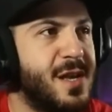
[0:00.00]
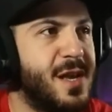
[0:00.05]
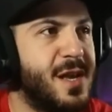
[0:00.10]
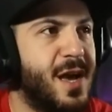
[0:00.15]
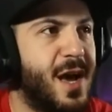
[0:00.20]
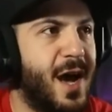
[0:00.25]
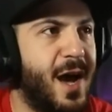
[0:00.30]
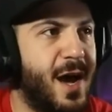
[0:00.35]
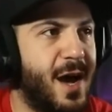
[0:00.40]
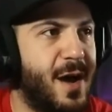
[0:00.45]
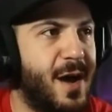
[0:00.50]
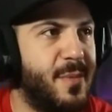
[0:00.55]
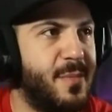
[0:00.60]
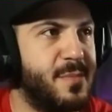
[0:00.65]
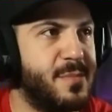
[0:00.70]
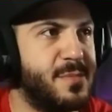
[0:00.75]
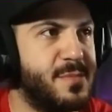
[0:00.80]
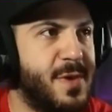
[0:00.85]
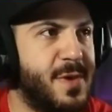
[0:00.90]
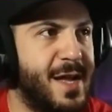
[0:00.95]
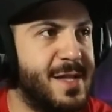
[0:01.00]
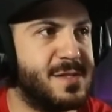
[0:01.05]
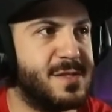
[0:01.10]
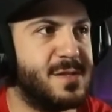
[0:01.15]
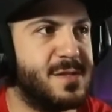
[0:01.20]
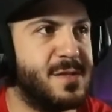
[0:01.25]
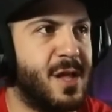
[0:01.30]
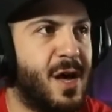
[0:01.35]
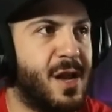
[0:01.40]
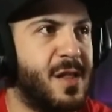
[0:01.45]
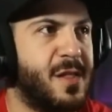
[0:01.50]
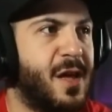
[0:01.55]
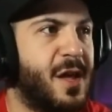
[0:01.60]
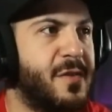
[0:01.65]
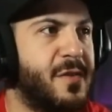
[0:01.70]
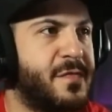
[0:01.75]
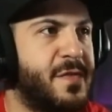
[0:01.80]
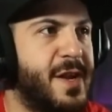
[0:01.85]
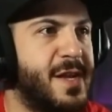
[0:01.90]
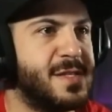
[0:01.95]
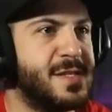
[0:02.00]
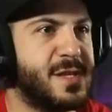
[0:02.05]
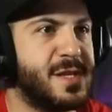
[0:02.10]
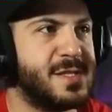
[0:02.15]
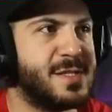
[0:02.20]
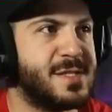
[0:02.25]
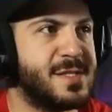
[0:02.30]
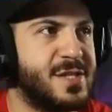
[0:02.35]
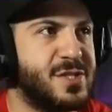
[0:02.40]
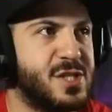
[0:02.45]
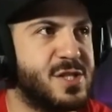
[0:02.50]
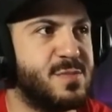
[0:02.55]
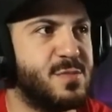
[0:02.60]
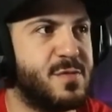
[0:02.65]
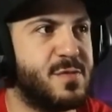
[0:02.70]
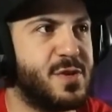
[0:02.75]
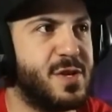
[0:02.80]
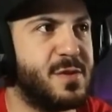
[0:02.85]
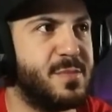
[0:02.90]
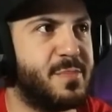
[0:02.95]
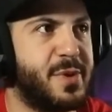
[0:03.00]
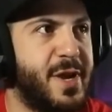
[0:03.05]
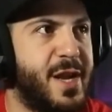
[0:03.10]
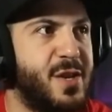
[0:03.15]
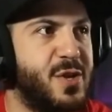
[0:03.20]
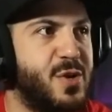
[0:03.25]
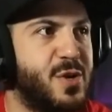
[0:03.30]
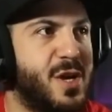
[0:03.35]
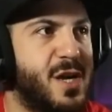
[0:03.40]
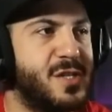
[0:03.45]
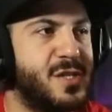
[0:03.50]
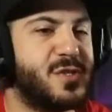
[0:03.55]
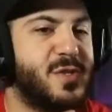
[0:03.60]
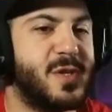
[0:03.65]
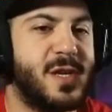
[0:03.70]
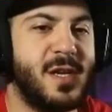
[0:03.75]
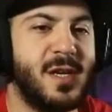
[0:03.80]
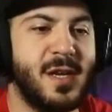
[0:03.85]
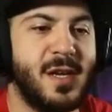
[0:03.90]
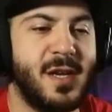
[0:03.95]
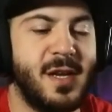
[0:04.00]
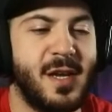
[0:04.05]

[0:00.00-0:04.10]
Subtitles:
Had not a lot of friends because I just moved to a brand new country.